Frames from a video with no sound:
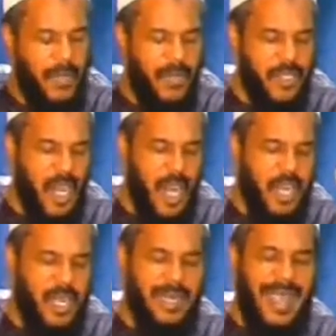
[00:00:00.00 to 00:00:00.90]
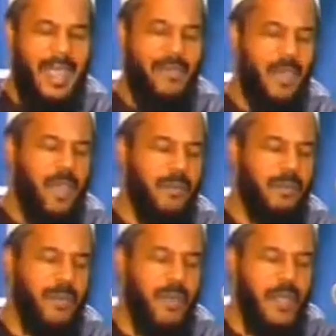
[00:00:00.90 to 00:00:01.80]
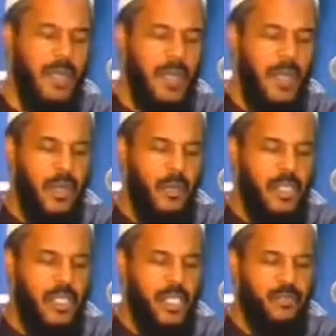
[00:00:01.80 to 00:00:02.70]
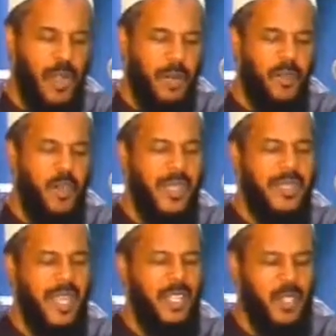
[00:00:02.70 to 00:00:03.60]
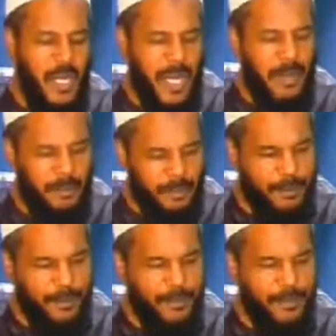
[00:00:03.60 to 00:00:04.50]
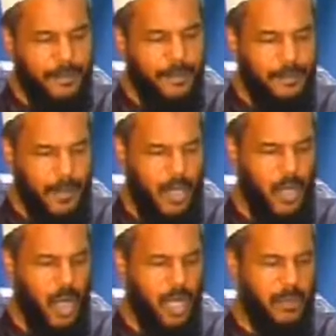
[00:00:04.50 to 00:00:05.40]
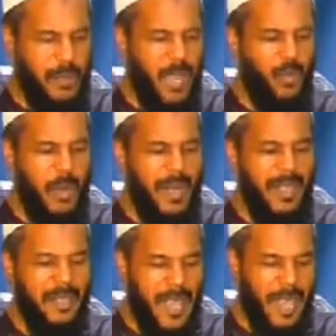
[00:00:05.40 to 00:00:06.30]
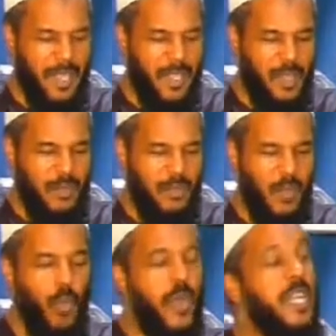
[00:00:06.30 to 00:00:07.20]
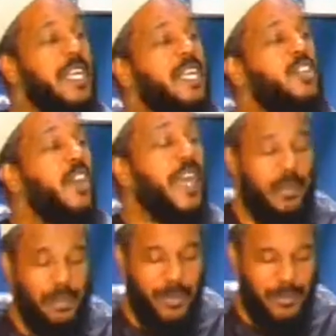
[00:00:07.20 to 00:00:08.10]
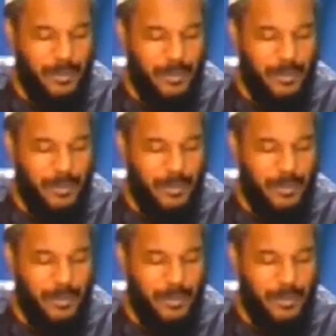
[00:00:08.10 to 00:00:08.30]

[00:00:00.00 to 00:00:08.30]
And there's an article I have here, which is from the USA Today, called Men, Women and Sex, We Need Your Help.